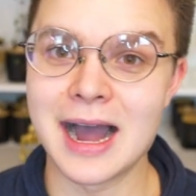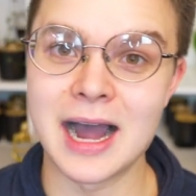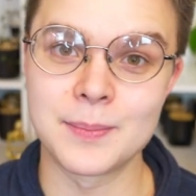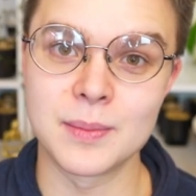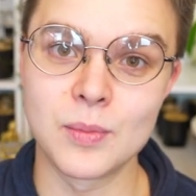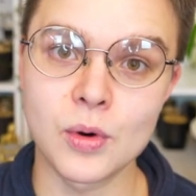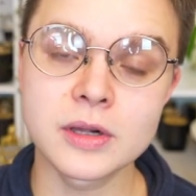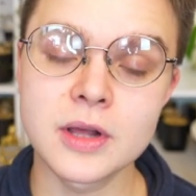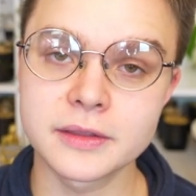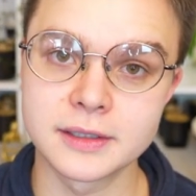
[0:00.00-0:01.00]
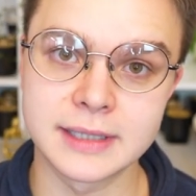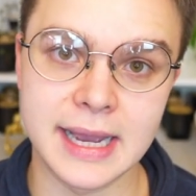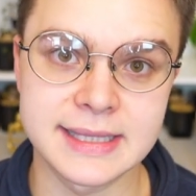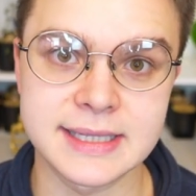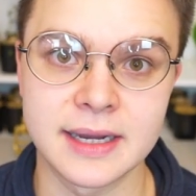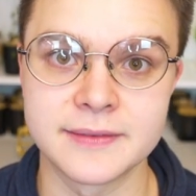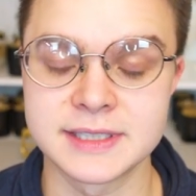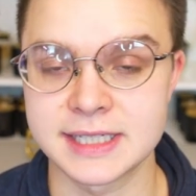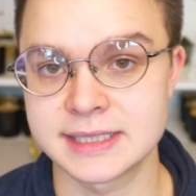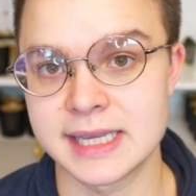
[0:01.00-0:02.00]
um, but more along the lines of
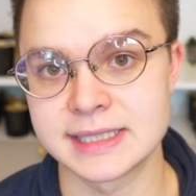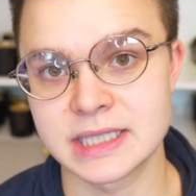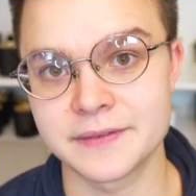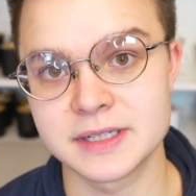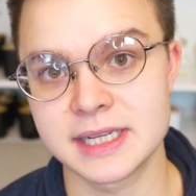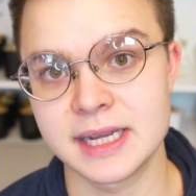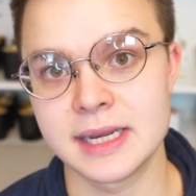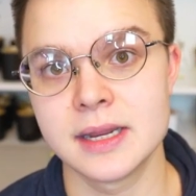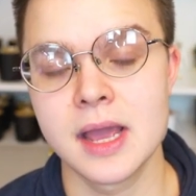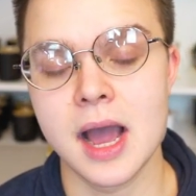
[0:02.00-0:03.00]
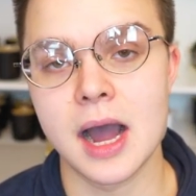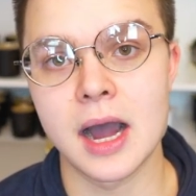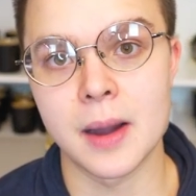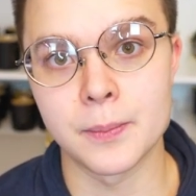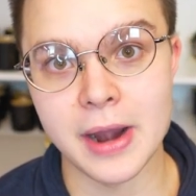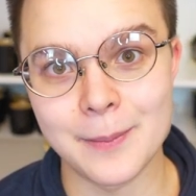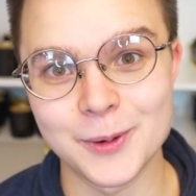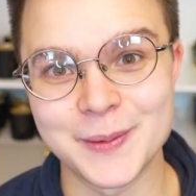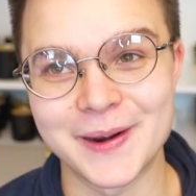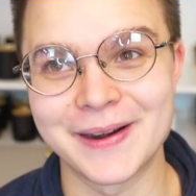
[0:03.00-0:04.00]
16, 17, um,
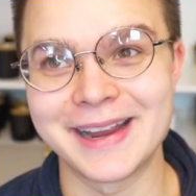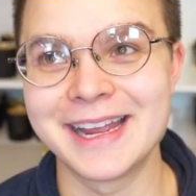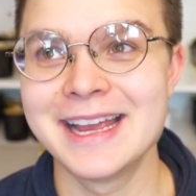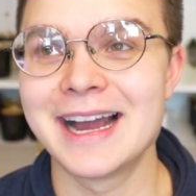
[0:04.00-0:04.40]
Brambleberry.